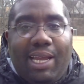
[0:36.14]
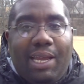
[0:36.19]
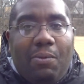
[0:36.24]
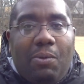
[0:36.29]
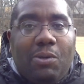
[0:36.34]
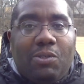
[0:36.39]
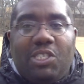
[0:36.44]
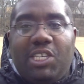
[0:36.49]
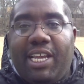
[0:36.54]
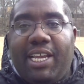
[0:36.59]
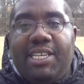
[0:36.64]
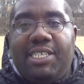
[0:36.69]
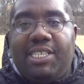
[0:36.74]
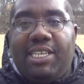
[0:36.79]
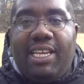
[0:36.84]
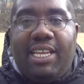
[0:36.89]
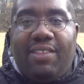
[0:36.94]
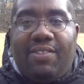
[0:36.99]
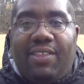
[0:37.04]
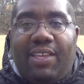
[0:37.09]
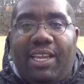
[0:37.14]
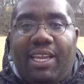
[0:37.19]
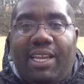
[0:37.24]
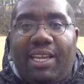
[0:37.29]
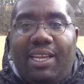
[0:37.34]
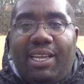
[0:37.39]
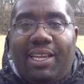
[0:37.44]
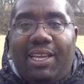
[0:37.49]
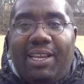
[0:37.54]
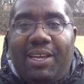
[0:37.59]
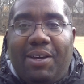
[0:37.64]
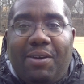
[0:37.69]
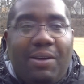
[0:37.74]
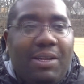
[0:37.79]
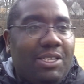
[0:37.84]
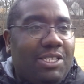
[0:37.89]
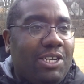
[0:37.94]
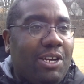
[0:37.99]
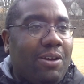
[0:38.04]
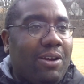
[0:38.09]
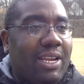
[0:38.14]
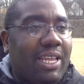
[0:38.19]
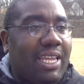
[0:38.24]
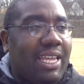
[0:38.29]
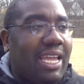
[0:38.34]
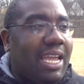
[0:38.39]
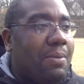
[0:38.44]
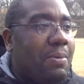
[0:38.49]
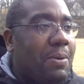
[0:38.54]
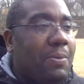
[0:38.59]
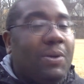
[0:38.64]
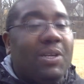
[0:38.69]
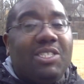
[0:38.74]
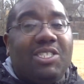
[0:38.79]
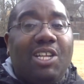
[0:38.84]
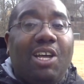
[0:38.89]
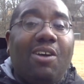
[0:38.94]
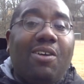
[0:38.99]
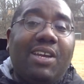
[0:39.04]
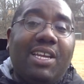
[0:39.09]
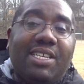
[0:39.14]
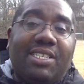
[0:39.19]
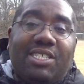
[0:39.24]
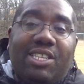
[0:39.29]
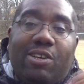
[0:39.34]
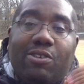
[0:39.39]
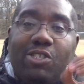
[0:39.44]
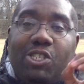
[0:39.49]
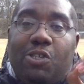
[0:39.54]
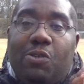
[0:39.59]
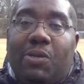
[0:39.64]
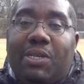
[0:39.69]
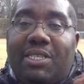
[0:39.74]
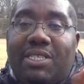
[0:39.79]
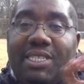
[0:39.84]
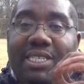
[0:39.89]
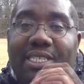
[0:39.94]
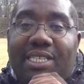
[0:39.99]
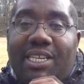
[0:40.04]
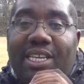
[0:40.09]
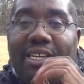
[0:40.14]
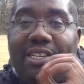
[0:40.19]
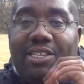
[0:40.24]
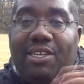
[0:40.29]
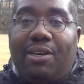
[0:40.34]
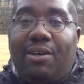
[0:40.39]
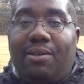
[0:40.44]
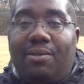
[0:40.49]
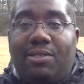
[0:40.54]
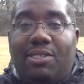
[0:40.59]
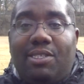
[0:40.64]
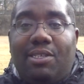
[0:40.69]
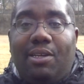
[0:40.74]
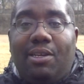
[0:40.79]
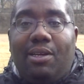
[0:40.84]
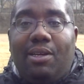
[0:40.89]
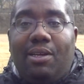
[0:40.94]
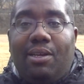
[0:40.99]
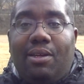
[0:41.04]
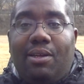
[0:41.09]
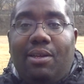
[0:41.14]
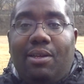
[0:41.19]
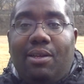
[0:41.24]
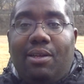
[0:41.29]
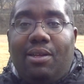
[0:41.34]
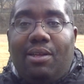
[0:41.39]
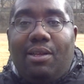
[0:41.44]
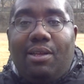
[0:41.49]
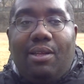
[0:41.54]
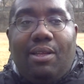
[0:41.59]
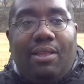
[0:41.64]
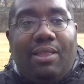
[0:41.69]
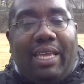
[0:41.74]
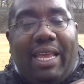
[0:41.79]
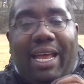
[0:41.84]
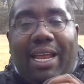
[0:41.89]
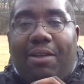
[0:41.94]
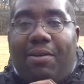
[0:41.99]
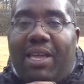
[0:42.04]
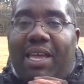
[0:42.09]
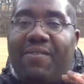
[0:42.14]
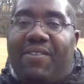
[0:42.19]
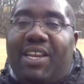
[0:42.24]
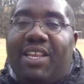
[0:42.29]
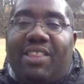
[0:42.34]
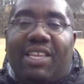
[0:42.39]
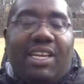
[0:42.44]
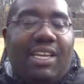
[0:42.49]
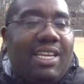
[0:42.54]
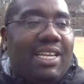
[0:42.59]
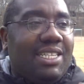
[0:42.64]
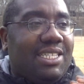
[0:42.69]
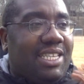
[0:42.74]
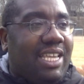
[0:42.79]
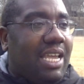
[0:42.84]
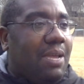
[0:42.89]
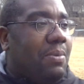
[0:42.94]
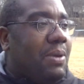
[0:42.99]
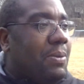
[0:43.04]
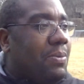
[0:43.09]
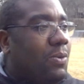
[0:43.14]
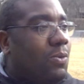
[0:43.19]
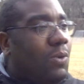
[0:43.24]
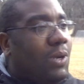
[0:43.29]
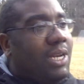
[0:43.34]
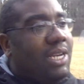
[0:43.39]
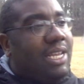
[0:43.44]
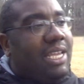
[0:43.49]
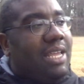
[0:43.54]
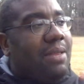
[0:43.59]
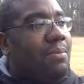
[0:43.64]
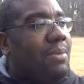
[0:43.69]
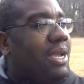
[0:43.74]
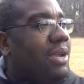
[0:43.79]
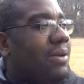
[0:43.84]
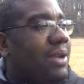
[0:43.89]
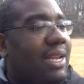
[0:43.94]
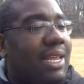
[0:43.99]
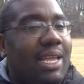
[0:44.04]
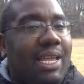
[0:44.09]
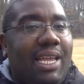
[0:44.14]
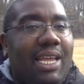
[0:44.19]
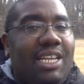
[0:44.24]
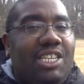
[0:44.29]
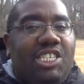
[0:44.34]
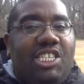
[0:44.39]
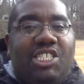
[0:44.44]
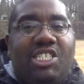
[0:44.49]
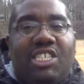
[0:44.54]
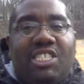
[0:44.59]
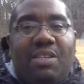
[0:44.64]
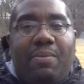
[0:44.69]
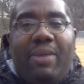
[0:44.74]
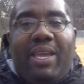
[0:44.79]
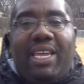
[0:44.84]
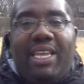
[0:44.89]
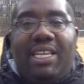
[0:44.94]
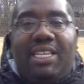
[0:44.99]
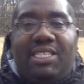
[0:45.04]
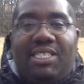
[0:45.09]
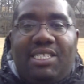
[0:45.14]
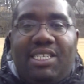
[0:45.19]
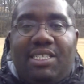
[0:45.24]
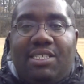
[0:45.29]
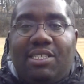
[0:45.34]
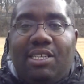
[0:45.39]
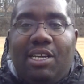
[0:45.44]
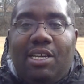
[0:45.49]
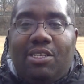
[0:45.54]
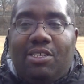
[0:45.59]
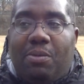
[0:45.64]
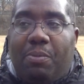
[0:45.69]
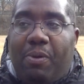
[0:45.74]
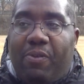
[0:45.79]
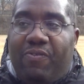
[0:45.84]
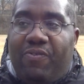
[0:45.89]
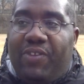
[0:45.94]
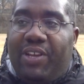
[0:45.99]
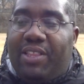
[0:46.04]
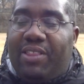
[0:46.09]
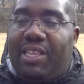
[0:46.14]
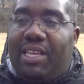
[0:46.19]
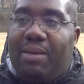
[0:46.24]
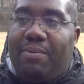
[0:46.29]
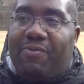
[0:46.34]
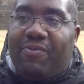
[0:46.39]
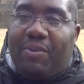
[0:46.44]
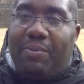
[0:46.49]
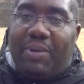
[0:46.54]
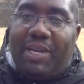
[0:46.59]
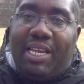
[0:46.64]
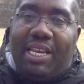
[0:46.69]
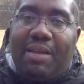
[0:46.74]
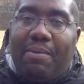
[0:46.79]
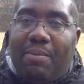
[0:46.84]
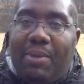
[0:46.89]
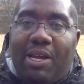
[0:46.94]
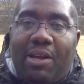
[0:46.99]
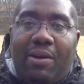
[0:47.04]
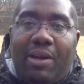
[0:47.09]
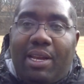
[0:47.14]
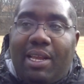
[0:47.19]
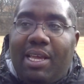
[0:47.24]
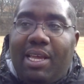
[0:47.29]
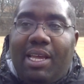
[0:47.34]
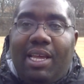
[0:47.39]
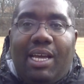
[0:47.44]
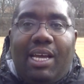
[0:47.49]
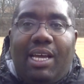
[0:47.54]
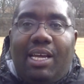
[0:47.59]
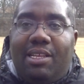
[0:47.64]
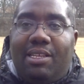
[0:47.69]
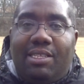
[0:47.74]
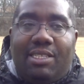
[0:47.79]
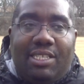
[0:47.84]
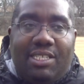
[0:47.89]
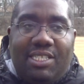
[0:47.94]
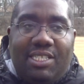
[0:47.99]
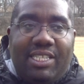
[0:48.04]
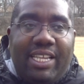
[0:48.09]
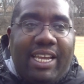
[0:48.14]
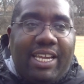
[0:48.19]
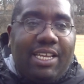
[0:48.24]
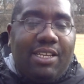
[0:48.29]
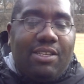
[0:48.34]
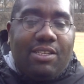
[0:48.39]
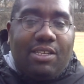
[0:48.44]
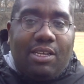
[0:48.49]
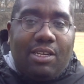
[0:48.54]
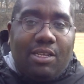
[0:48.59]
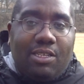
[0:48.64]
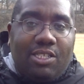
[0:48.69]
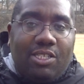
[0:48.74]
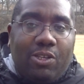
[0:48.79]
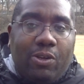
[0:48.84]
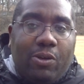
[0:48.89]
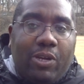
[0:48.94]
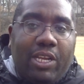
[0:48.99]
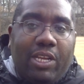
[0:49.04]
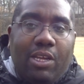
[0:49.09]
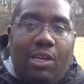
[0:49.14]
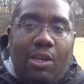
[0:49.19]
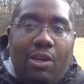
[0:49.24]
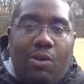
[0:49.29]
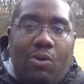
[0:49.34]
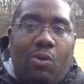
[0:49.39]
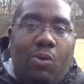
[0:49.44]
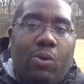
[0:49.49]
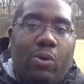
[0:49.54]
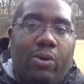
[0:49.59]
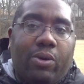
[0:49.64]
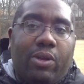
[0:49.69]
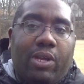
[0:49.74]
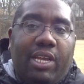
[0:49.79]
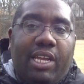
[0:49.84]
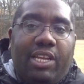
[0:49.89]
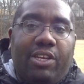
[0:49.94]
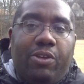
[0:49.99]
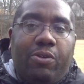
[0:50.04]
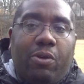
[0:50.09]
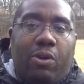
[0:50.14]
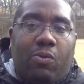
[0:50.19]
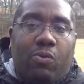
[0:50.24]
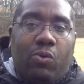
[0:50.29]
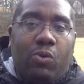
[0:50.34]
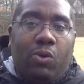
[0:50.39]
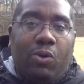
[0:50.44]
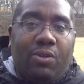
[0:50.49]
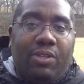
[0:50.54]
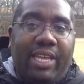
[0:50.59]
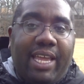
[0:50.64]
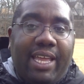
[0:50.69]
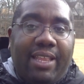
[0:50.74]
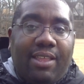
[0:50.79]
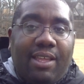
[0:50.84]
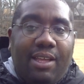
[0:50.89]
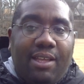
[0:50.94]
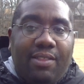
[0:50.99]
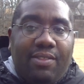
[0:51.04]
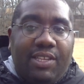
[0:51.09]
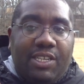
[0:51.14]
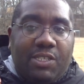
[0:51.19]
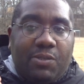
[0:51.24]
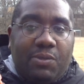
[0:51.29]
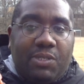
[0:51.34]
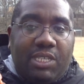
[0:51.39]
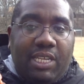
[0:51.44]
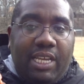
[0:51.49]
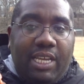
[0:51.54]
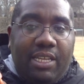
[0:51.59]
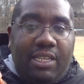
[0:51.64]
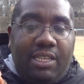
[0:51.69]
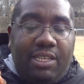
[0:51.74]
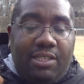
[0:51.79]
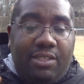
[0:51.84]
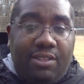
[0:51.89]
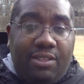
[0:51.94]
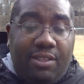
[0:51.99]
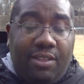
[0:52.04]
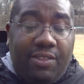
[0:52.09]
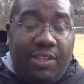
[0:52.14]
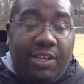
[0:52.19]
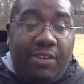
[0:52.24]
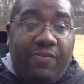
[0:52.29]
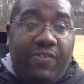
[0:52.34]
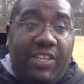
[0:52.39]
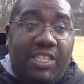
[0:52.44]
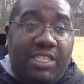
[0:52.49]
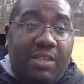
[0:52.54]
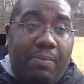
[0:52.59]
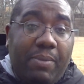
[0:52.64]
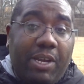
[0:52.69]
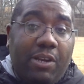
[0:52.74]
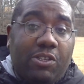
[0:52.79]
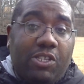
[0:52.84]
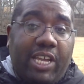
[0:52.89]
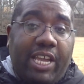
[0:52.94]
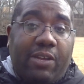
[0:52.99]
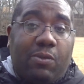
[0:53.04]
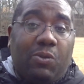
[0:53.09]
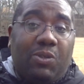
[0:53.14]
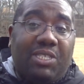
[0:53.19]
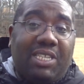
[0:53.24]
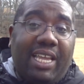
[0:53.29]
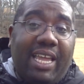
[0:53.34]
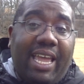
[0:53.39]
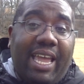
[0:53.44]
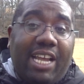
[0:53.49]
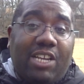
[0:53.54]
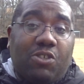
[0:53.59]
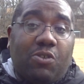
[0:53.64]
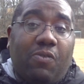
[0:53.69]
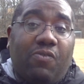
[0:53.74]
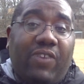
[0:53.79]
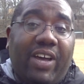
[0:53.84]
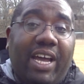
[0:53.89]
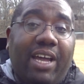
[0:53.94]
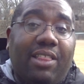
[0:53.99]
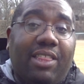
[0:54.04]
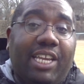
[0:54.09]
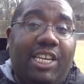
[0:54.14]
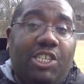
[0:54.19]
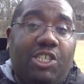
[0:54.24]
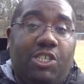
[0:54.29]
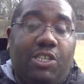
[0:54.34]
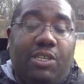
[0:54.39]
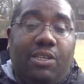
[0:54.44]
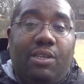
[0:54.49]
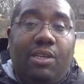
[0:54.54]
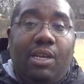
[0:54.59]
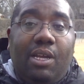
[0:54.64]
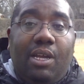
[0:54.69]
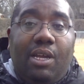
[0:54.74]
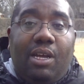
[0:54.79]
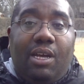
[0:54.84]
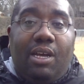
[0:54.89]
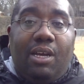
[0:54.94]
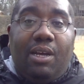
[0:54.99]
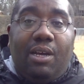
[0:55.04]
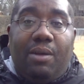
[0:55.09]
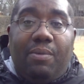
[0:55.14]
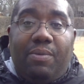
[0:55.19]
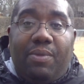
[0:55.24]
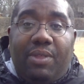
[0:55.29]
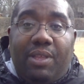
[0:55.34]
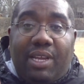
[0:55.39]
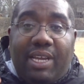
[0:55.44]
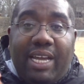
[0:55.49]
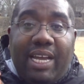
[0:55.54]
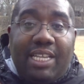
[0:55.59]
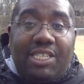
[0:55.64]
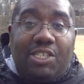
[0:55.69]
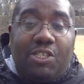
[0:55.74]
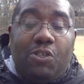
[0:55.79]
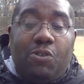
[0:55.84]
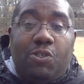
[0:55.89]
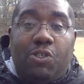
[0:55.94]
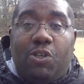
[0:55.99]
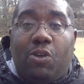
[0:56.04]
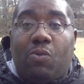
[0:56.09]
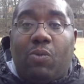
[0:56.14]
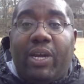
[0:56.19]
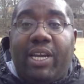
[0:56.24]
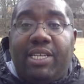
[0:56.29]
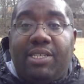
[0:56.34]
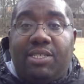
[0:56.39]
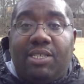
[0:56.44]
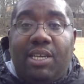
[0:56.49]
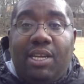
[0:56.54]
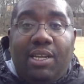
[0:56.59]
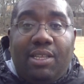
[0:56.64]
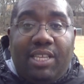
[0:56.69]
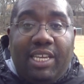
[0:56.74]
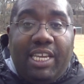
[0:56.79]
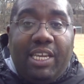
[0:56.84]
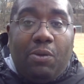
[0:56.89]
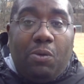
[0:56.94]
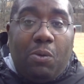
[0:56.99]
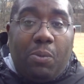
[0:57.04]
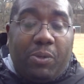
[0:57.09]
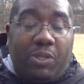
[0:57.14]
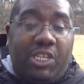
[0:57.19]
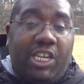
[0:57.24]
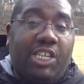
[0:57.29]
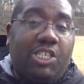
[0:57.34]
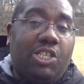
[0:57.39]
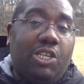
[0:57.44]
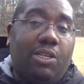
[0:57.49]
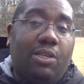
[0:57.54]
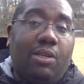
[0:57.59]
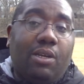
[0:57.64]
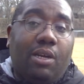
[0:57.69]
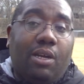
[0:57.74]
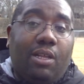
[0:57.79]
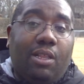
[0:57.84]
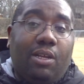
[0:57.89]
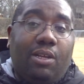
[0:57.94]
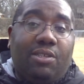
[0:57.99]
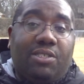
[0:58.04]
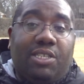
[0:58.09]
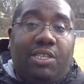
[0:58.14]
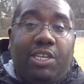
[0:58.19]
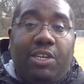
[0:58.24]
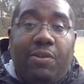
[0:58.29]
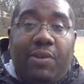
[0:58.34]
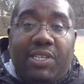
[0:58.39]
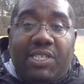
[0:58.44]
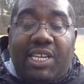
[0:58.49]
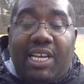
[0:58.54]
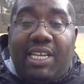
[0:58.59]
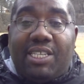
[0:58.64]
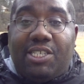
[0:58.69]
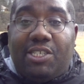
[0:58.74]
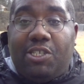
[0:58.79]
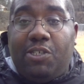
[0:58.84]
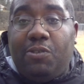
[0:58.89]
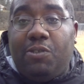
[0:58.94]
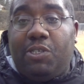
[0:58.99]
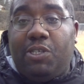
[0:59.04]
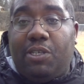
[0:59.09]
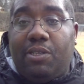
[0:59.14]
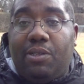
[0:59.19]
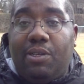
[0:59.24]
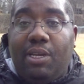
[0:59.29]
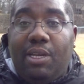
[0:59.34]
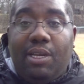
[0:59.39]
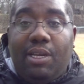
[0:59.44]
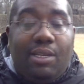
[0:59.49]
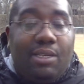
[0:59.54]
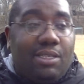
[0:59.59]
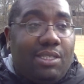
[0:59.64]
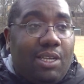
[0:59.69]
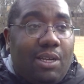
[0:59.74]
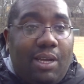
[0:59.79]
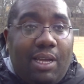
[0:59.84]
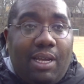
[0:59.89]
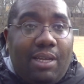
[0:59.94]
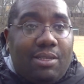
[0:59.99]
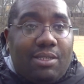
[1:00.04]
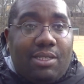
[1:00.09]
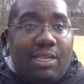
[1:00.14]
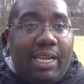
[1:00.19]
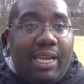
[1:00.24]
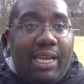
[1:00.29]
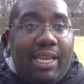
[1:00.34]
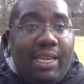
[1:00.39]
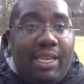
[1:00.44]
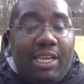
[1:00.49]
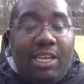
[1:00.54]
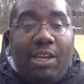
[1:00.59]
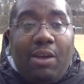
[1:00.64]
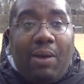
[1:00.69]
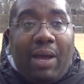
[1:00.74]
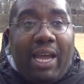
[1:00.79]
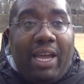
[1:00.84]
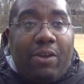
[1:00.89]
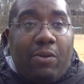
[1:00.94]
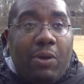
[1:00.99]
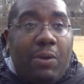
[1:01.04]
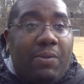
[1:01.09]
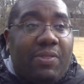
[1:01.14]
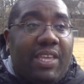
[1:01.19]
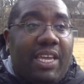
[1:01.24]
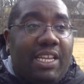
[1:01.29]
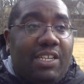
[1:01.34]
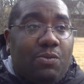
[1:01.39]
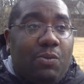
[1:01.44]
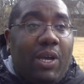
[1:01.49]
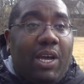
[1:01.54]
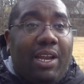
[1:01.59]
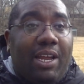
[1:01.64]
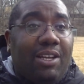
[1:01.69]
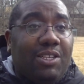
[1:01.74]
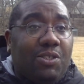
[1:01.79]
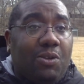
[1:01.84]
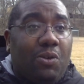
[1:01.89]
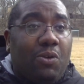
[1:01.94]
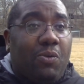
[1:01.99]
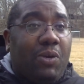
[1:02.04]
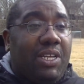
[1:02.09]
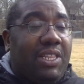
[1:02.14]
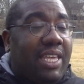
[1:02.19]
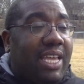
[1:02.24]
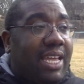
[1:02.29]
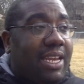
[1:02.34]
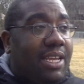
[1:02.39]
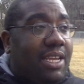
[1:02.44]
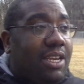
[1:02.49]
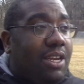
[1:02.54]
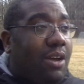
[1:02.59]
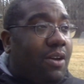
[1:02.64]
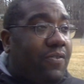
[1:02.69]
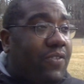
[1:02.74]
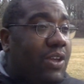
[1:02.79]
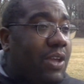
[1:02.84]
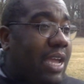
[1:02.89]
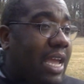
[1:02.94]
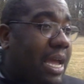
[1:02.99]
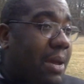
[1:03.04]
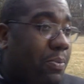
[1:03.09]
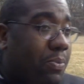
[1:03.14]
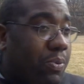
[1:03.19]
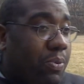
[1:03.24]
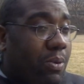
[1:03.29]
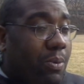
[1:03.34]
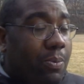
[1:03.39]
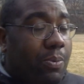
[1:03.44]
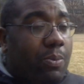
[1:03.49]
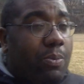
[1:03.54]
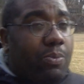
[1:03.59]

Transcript: it won't change anything. You know, targeting gay people, as long as they're two consenting adults, then I don't have anything against gay people wanting to get married. It just doesn't make any sense to prevent them from getting married. Uh, the Second Circuit Court in New York ruled that this was uh, the, the Defense of Marriage Act was an actual violation of constitutional rights, the Equal Protection Clause of the U.S. Constitution. So, uh, and you know, I agree with that as well, and also agree that you know, if you have pr